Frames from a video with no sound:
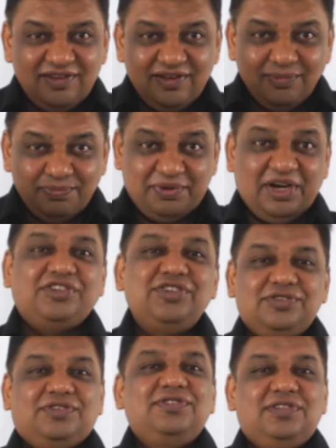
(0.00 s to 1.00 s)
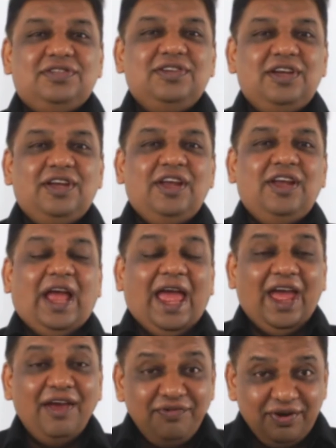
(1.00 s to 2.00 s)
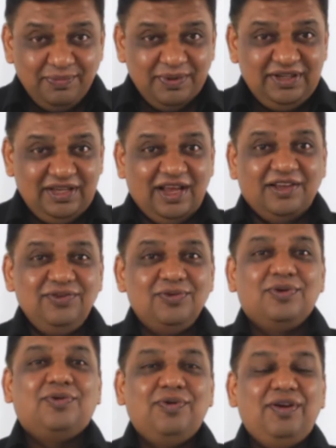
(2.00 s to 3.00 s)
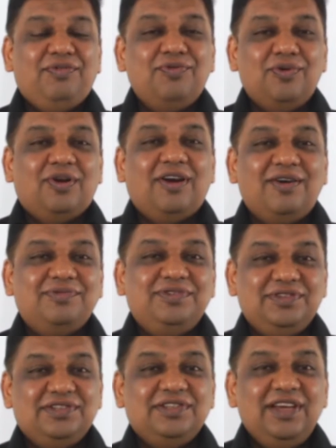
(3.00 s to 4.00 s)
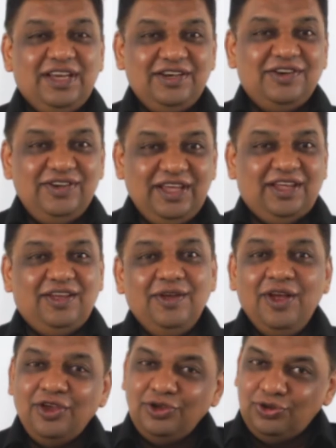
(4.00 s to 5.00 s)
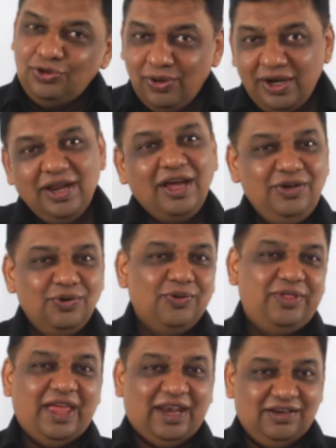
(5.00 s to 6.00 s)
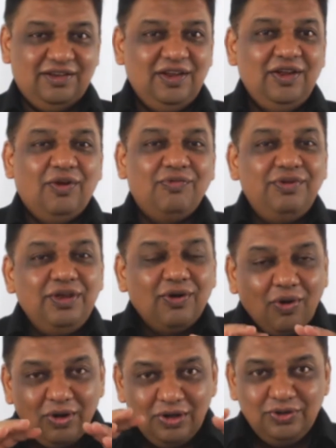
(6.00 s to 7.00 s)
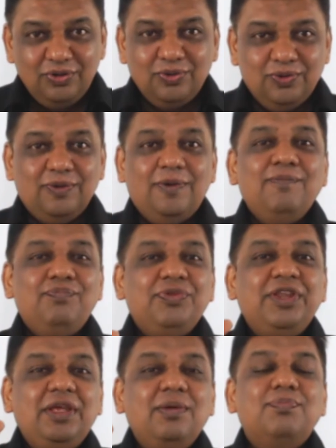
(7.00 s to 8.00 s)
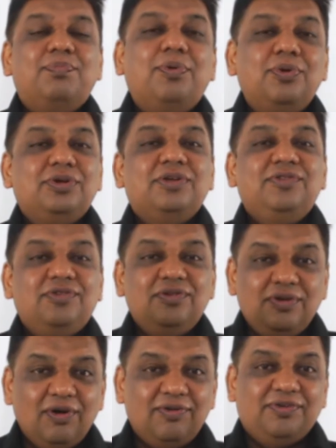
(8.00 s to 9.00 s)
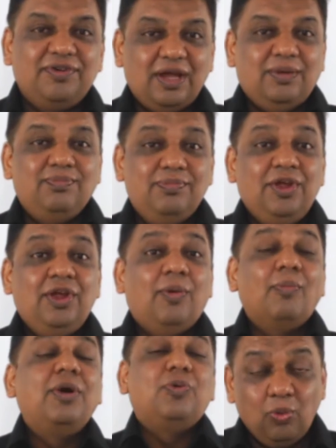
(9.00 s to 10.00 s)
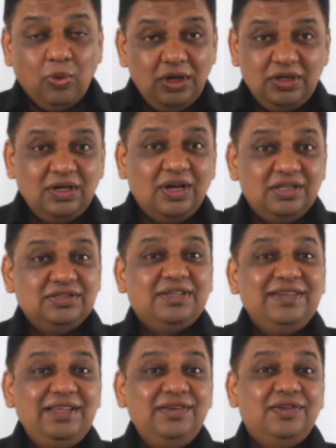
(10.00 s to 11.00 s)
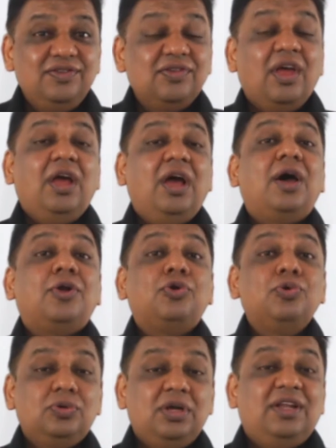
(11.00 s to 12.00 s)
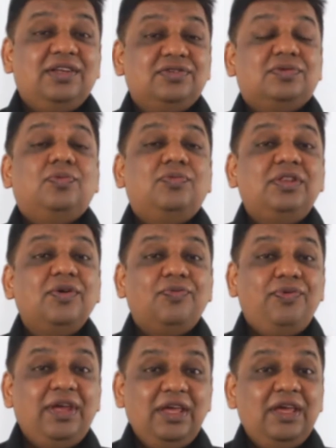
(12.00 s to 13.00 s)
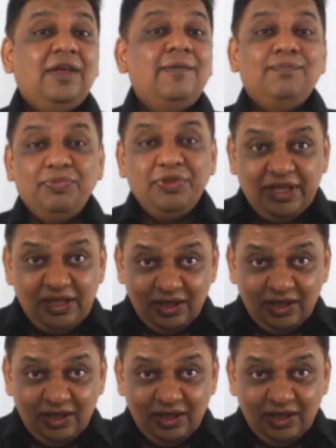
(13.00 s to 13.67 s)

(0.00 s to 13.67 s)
precious. Everybody has got 24 hours in a day. You and I know that. We all know the importance of time. But world-class leaders are ruthless with the way they